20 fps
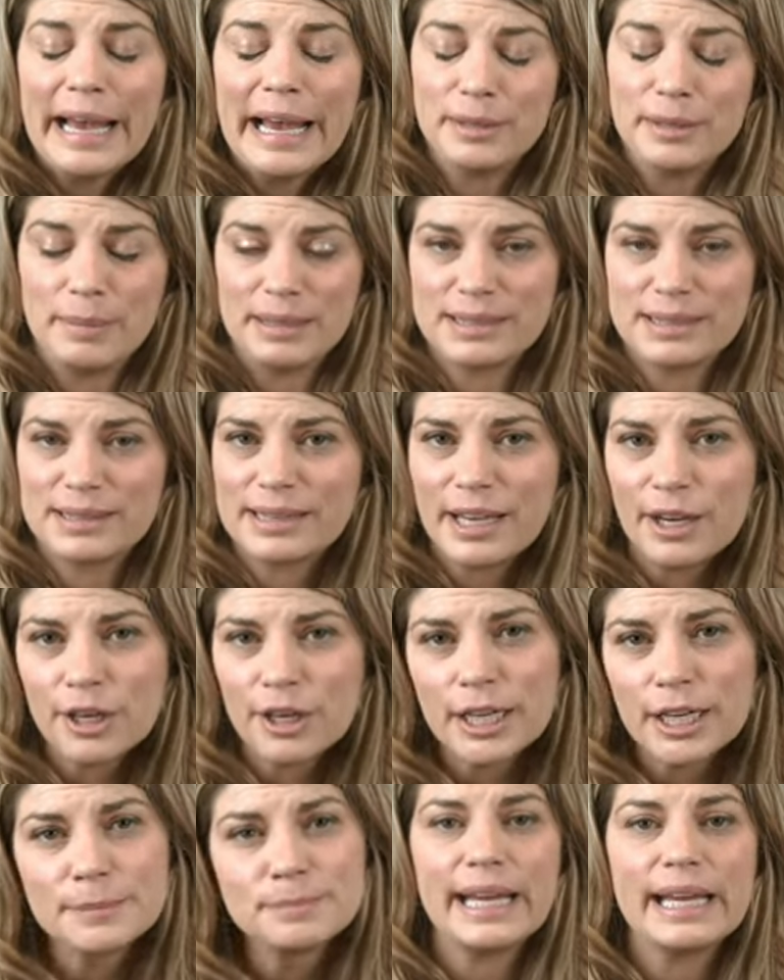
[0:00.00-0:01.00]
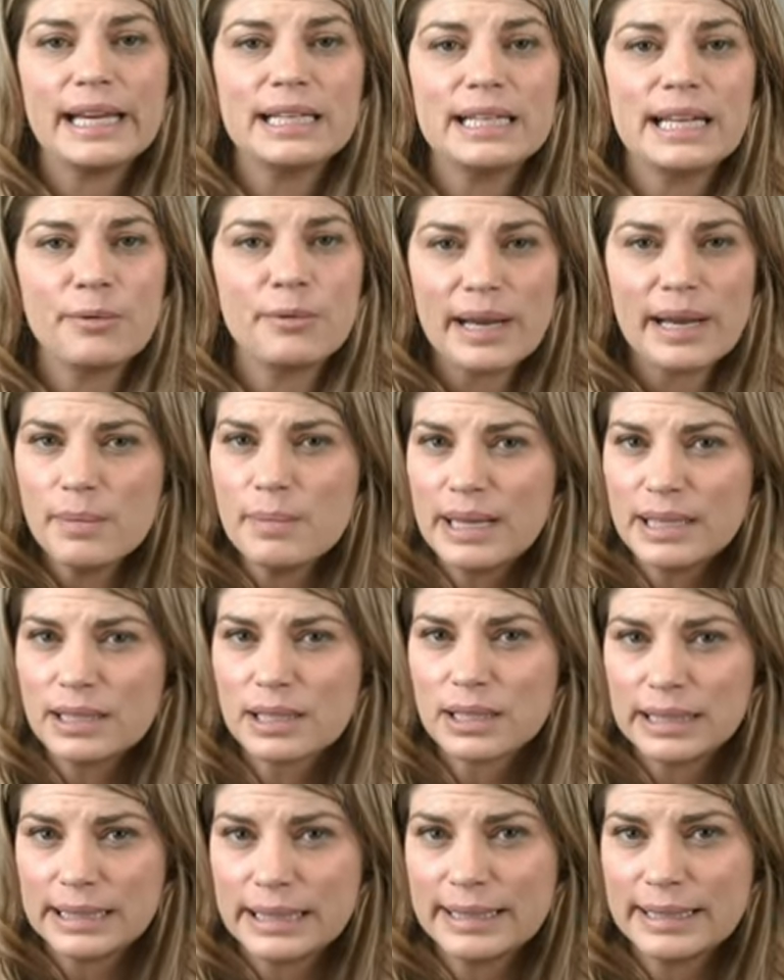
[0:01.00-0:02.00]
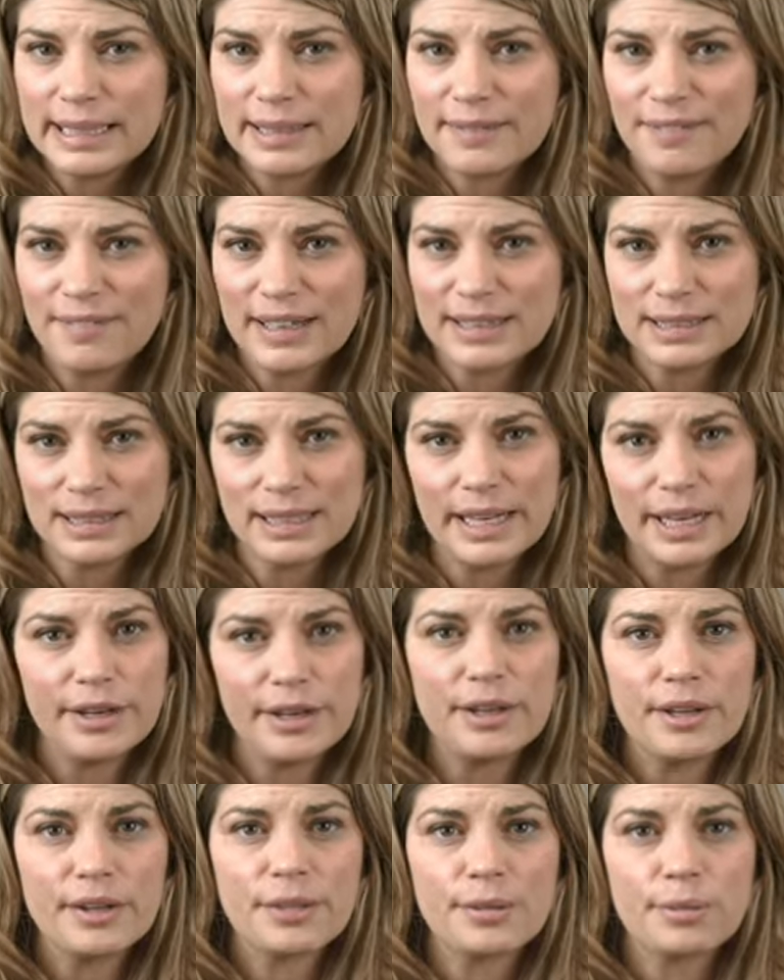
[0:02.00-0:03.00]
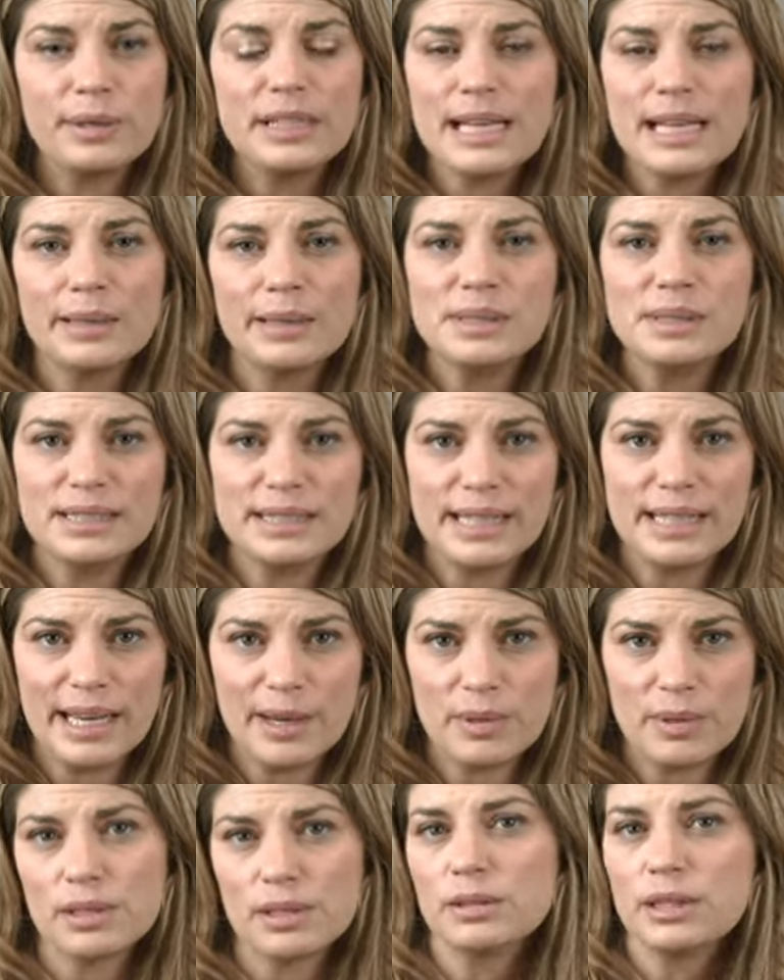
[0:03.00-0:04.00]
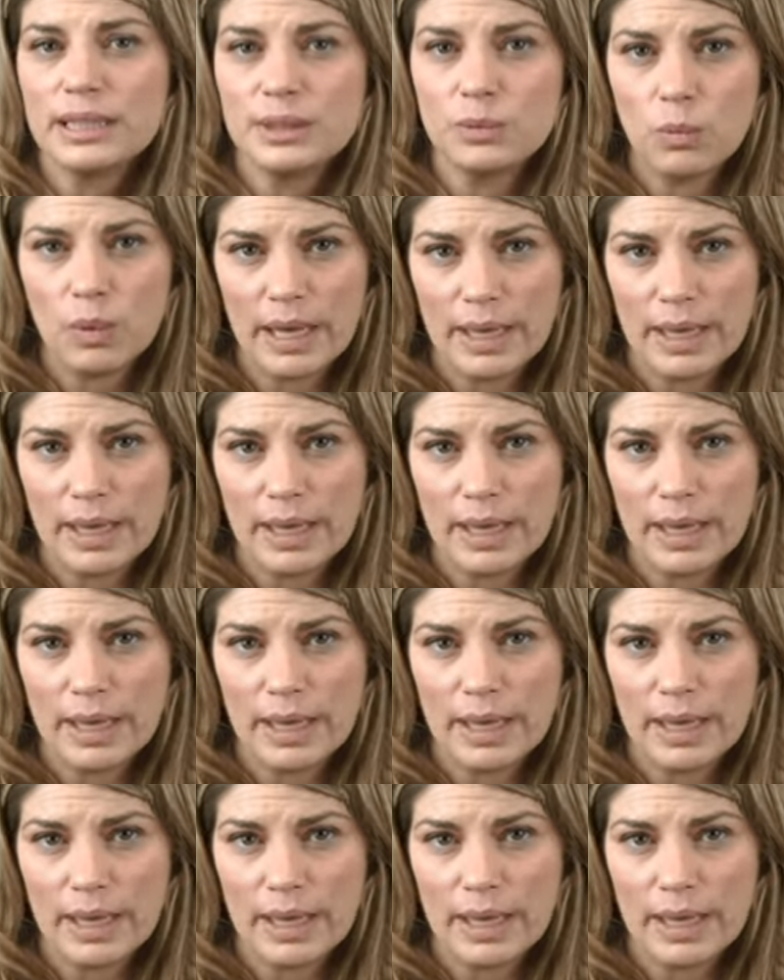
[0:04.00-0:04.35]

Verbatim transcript: and mascara, and I recommend cleaning that affected area three times a day with a lid